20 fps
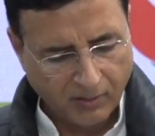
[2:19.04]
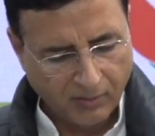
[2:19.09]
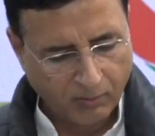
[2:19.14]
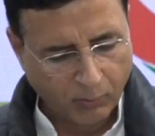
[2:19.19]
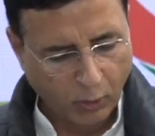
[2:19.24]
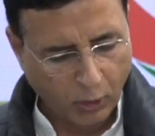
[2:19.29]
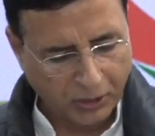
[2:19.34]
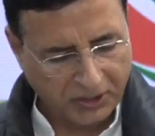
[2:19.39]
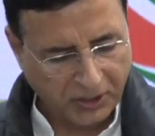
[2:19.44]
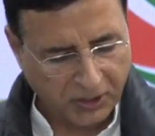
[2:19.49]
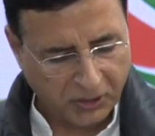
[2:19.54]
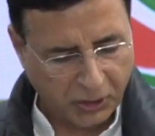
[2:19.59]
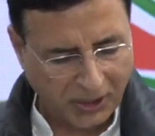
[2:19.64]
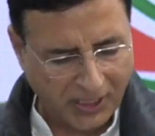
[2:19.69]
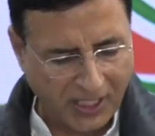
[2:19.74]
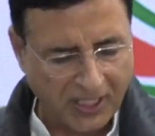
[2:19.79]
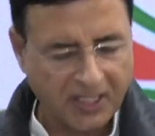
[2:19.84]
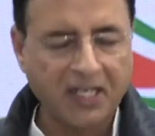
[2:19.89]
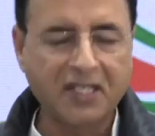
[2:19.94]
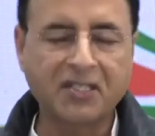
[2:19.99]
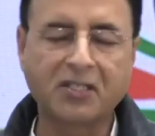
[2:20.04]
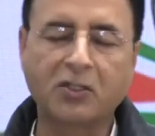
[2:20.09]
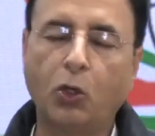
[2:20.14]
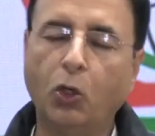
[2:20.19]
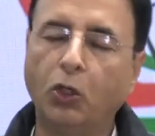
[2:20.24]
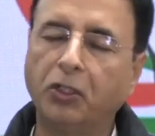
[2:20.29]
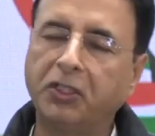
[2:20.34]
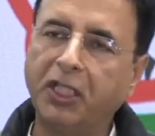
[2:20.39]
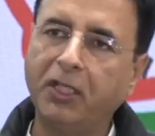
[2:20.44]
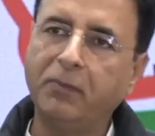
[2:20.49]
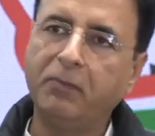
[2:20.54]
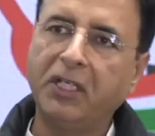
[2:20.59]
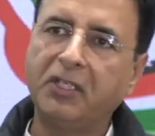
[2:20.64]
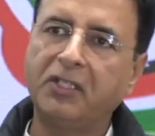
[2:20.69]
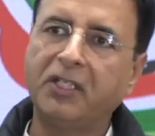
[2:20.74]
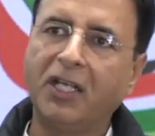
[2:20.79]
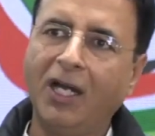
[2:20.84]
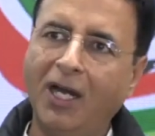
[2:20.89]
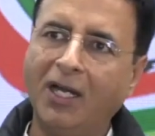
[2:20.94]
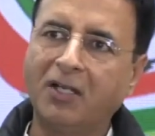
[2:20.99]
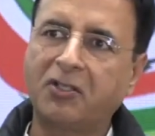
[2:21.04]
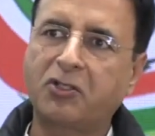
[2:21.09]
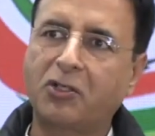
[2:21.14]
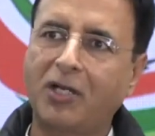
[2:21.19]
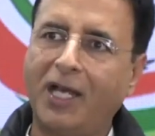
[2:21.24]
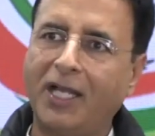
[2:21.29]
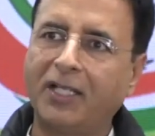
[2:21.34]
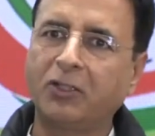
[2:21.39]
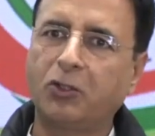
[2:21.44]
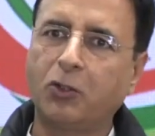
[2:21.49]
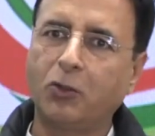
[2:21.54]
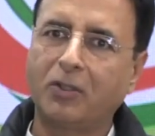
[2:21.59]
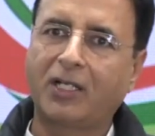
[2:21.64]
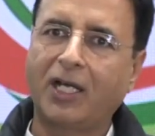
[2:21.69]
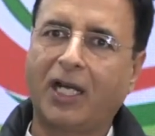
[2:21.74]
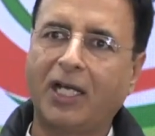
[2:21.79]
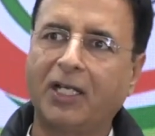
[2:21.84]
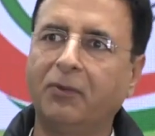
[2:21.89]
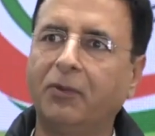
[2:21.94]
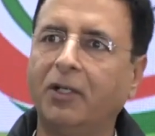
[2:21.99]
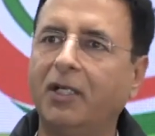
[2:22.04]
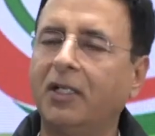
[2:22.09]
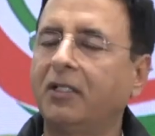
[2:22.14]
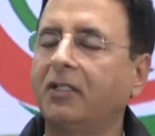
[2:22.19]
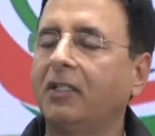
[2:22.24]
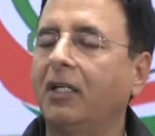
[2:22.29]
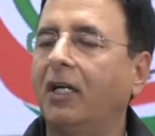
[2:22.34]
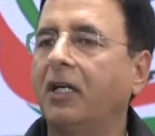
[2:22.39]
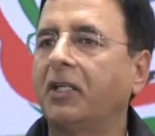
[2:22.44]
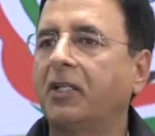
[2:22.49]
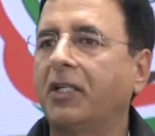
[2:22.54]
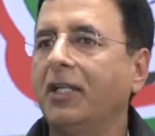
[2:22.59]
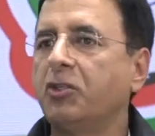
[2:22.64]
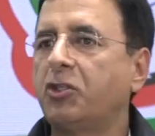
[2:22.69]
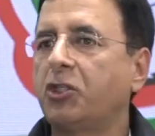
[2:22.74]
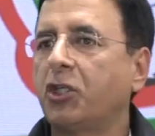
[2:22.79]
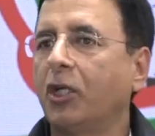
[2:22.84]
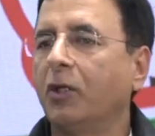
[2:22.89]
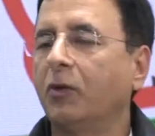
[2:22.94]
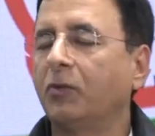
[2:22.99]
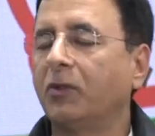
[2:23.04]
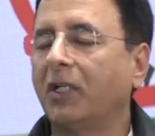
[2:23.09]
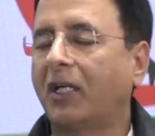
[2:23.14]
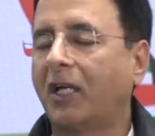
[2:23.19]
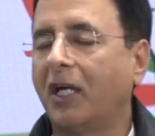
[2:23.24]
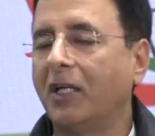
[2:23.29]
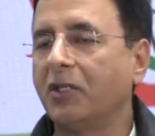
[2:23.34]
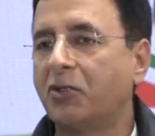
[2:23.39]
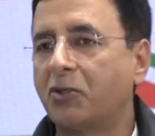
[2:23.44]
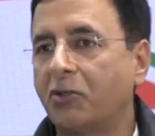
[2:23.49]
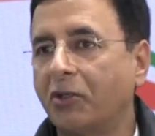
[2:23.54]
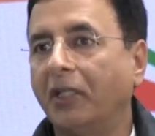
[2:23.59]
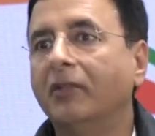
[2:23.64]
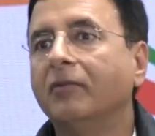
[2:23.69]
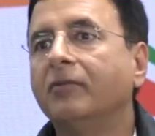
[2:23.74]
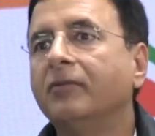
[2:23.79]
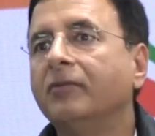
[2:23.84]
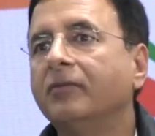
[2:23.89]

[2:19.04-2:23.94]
Modi ji and his Godi media are trying to divert the attention of the country